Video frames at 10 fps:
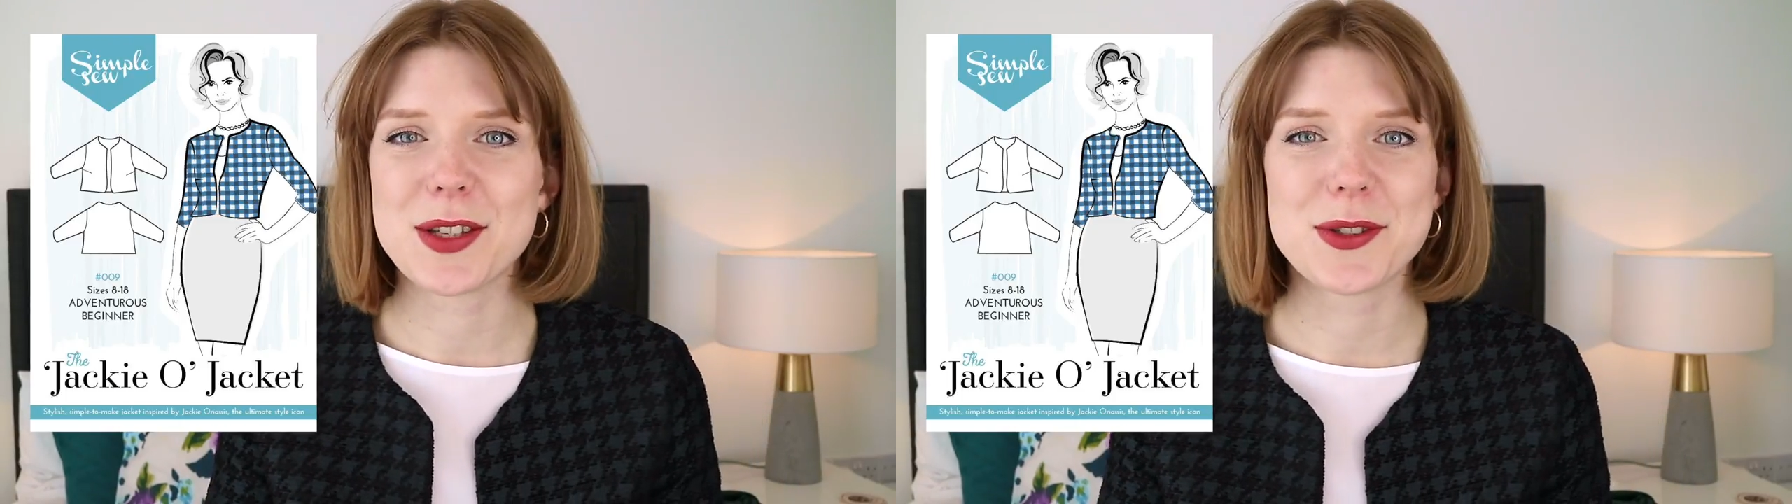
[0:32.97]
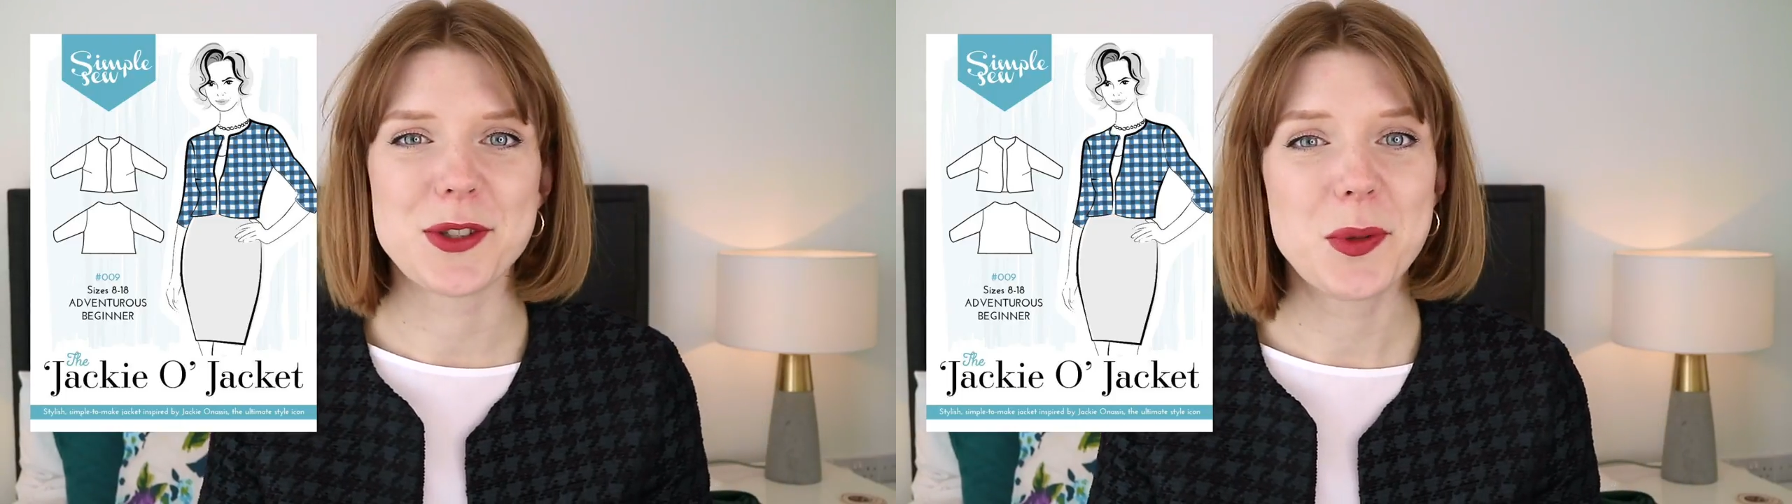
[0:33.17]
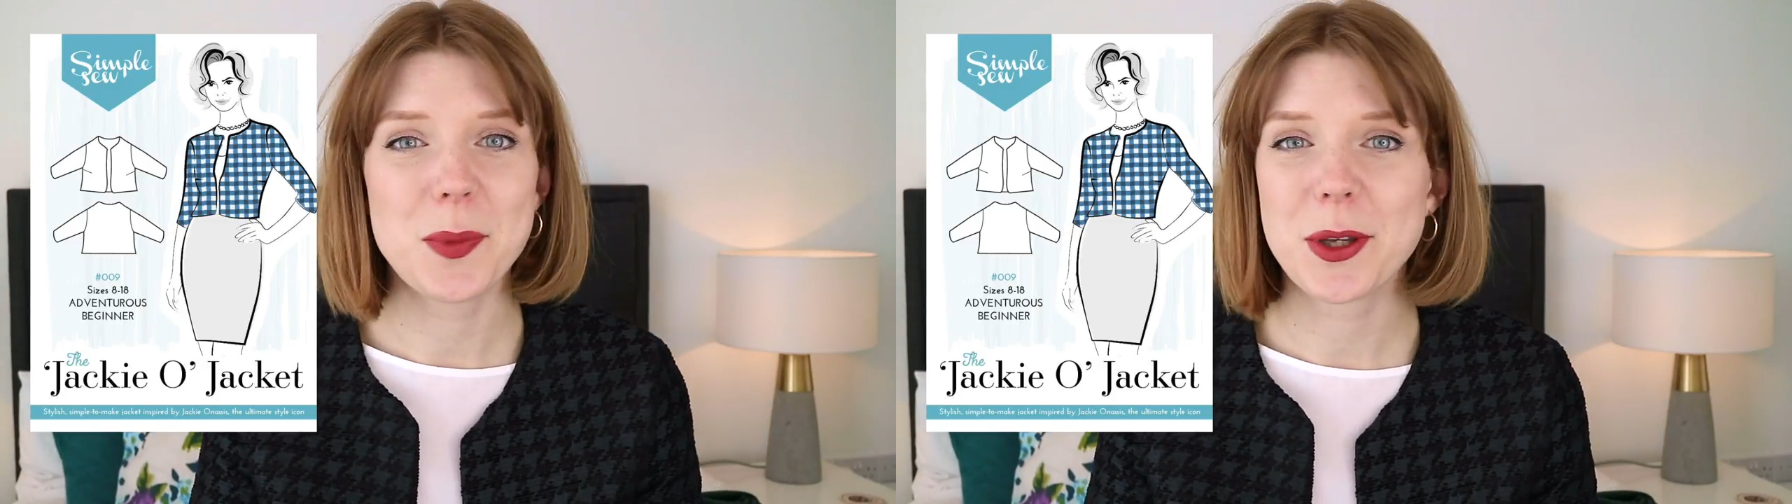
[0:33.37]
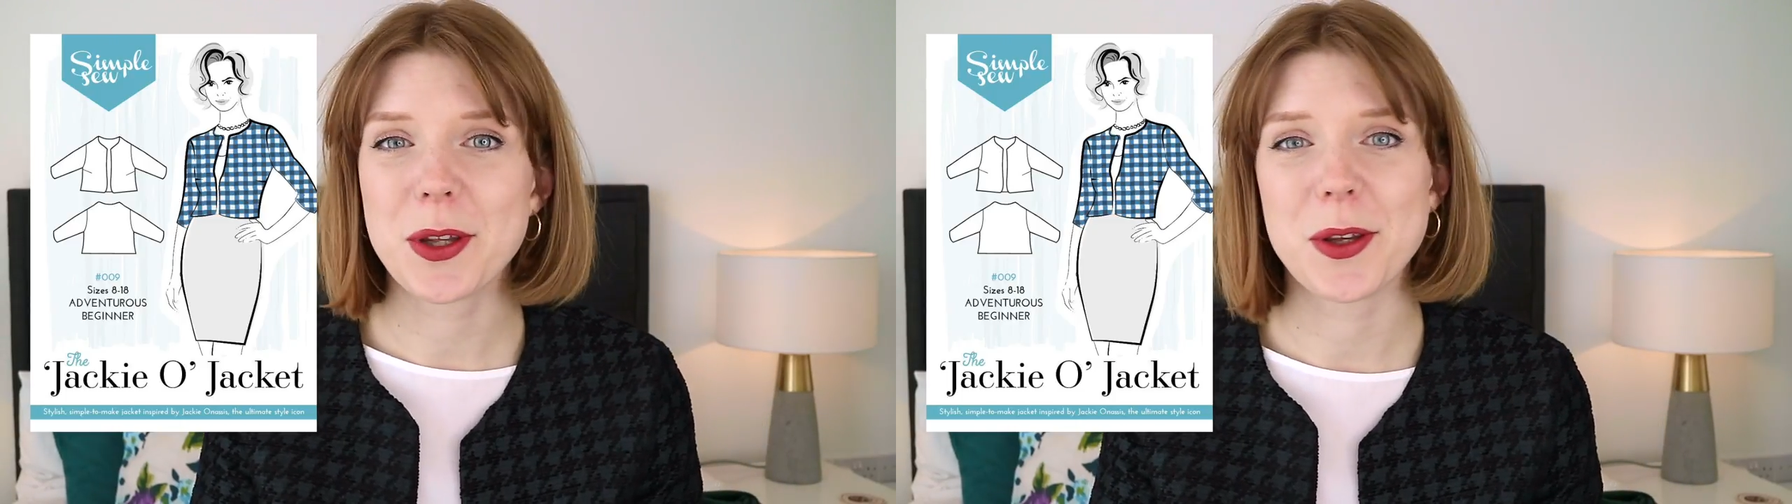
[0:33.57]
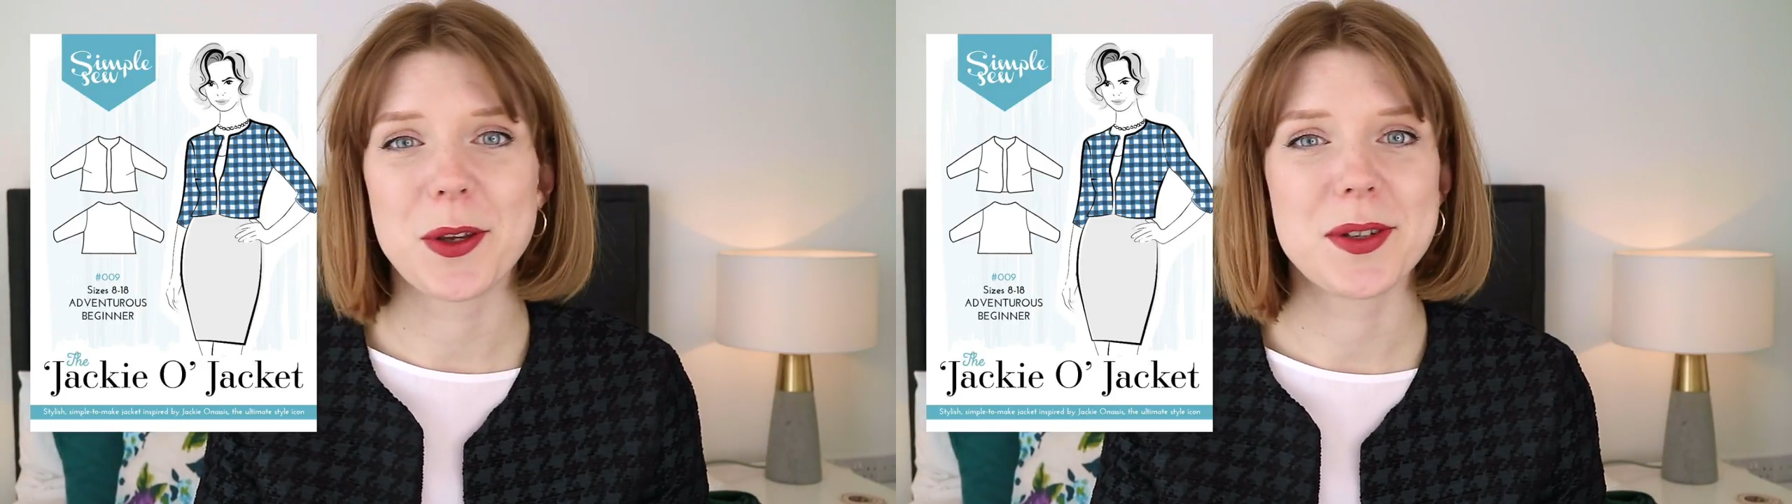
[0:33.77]
a super
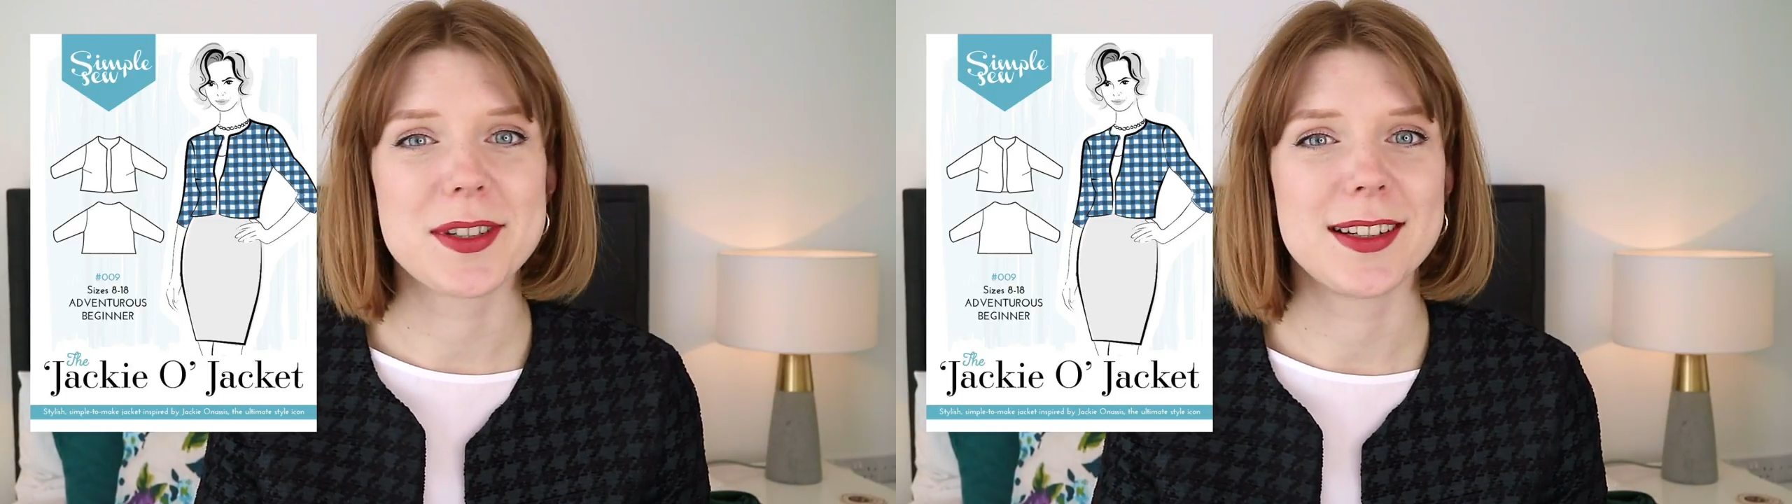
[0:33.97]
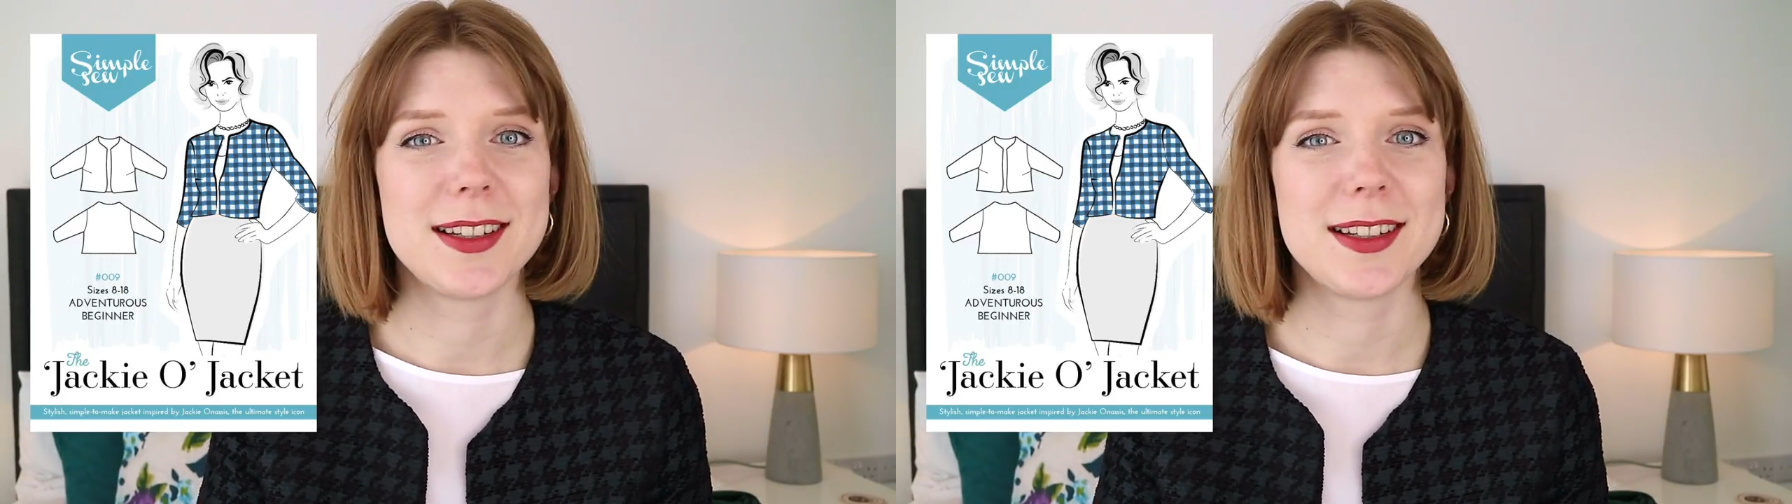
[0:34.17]
cute